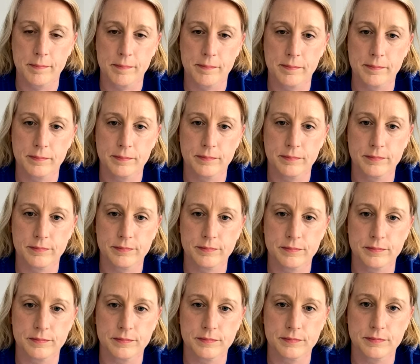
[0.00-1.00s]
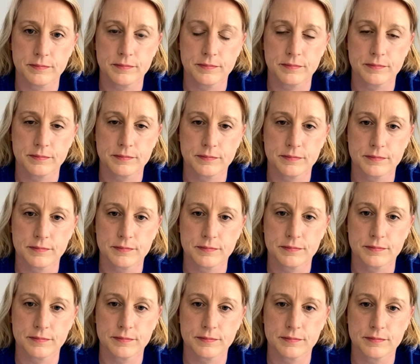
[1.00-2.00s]

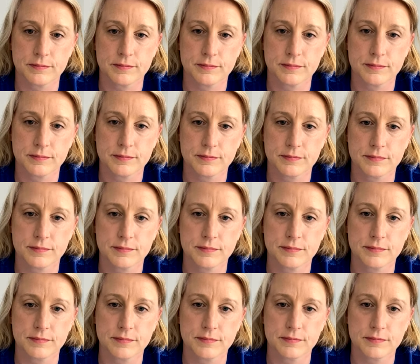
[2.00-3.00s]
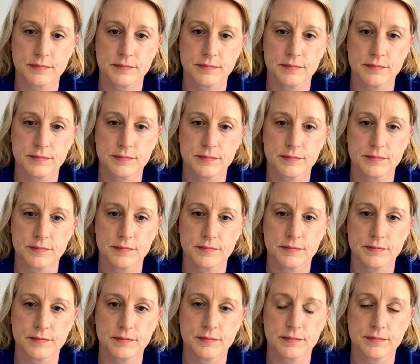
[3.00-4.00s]

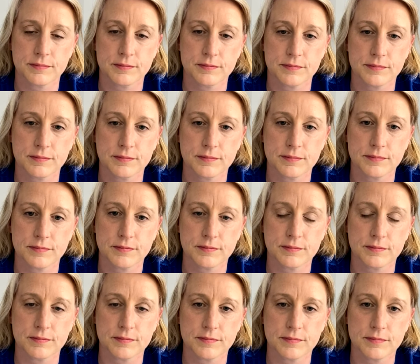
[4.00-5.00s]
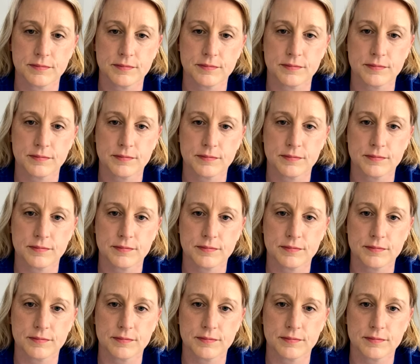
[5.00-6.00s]

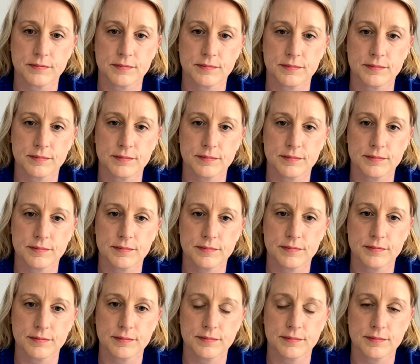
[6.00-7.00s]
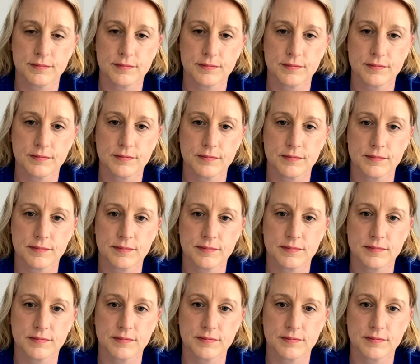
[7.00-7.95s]
(silent)